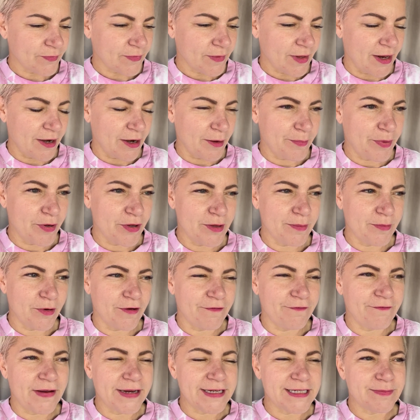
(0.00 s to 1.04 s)
And I put them on a
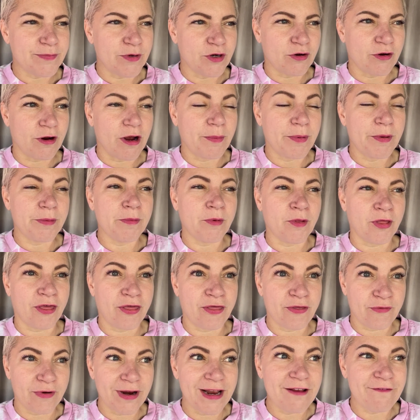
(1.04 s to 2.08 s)
Facebook group. I put them on
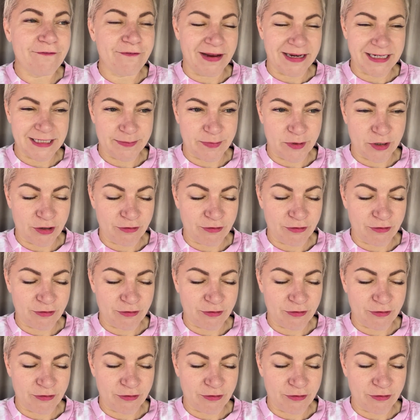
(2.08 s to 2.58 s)
3 Facebook